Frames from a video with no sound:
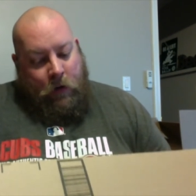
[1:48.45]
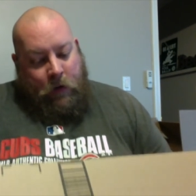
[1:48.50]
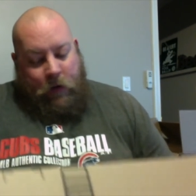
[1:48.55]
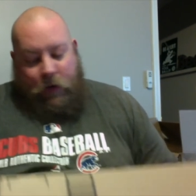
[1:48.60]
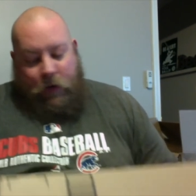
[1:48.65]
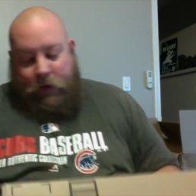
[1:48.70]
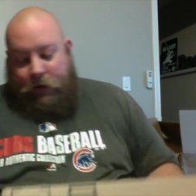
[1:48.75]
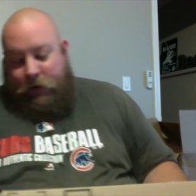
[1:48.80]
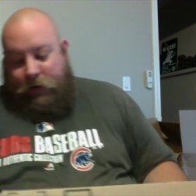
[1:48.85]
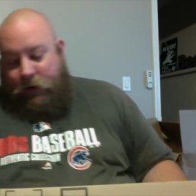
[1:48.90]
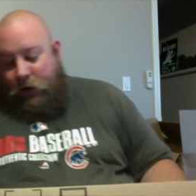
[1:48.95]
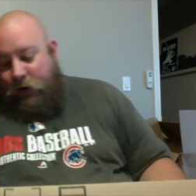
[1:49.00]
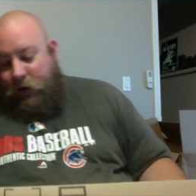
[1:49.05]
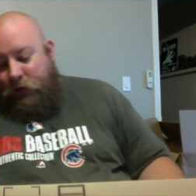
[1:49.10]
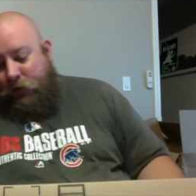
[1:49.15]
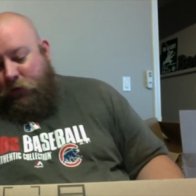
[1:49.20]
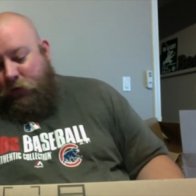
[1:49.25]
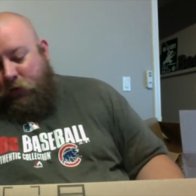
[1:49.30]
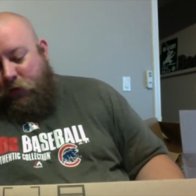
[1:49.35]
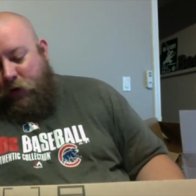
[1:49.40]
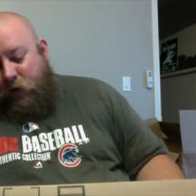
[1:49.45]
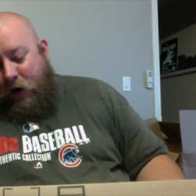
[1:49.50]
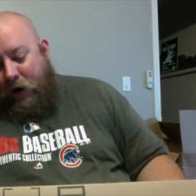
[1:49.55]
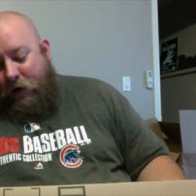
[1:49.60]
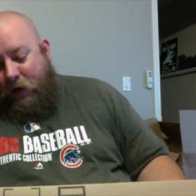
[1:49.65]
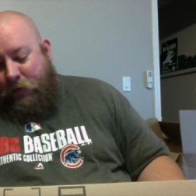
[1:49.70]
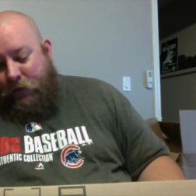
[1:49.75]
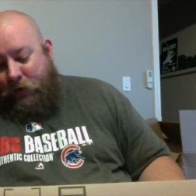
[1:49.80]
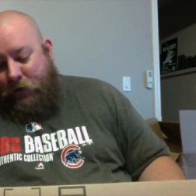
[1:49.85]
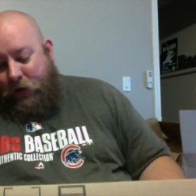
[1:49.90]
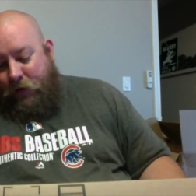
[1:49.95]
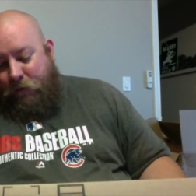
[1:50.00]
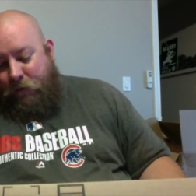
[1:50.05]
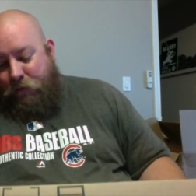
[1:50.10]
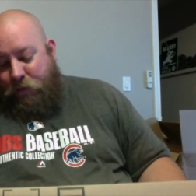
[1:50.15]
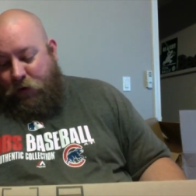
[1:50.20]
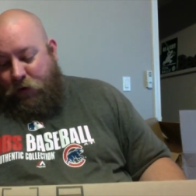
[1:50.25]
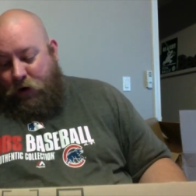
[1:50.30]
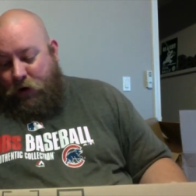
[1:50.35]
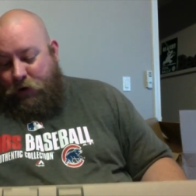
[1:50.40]
This is also items I
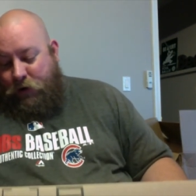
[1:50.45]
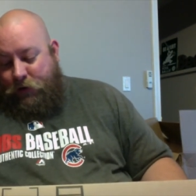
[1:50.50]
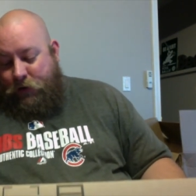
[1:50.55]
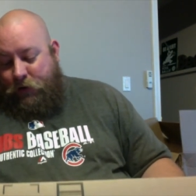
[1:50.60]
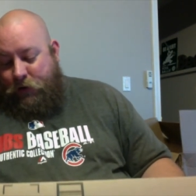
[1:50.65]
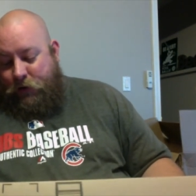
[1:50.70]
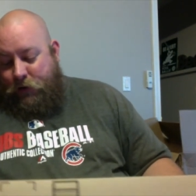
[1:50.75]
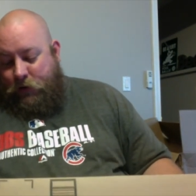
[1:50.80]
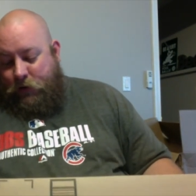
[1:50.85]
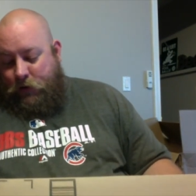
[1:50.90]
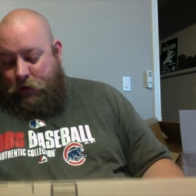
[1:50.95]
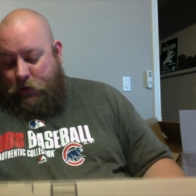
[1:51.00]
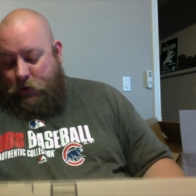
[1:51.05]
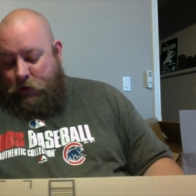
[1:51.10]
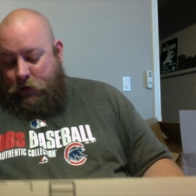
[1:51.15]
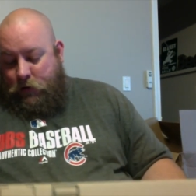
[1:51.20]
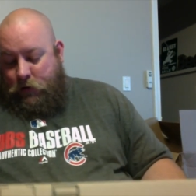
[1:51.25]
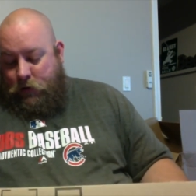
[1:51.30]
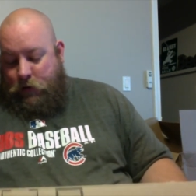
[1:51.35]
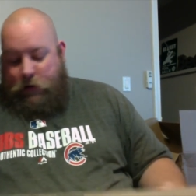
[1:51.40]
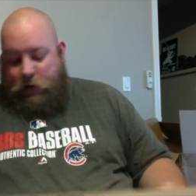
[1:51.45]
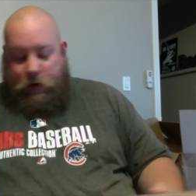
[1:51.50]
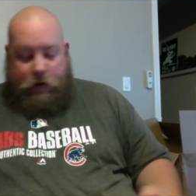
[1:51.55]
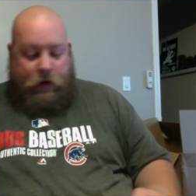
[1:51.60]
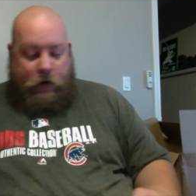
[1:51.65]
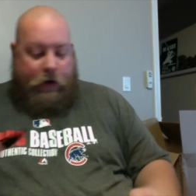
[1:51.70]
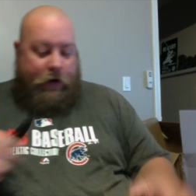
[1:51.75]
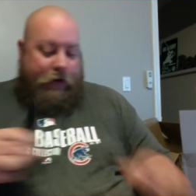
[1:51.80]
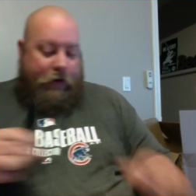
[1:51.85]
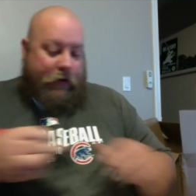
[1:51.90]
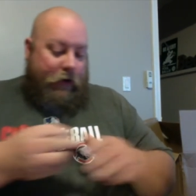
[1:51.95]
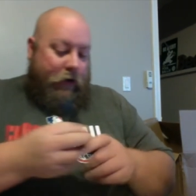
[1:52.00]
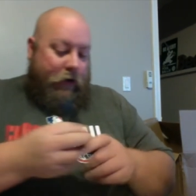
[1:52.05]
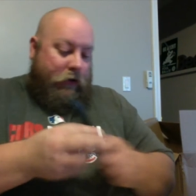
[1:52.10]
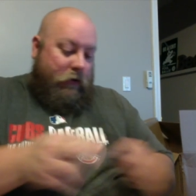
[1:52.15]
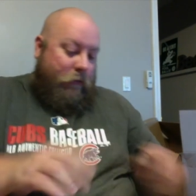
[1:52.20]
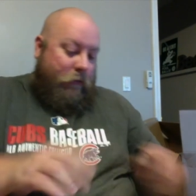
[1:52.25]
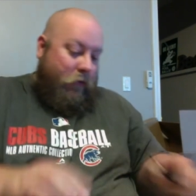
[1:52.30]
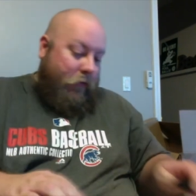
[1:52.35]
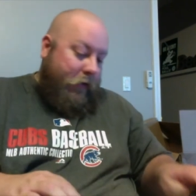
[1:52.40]
purchased, not
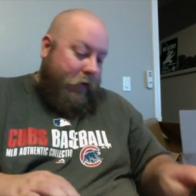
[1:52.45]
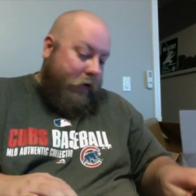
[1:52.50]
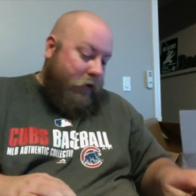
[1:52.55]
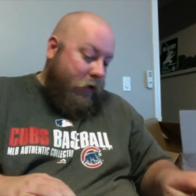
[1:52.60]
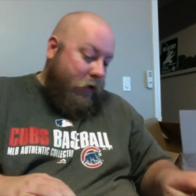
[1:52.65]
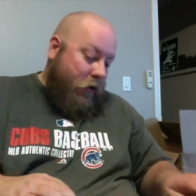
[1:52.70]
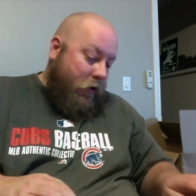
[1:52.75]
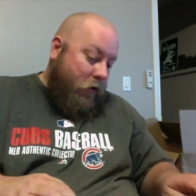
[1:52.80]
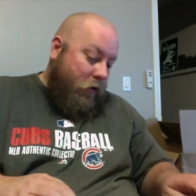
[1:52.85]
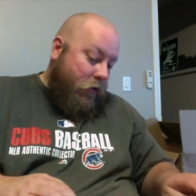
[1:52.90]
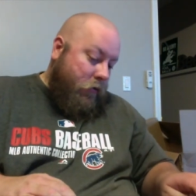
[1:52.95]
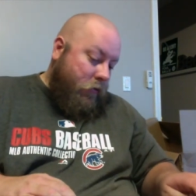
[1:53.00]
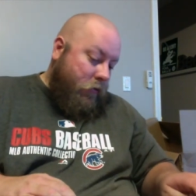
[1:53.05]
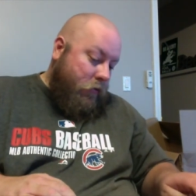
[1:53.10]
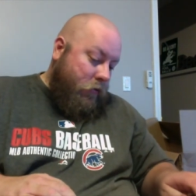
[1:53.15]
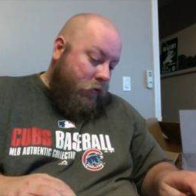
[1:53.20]
customer returns.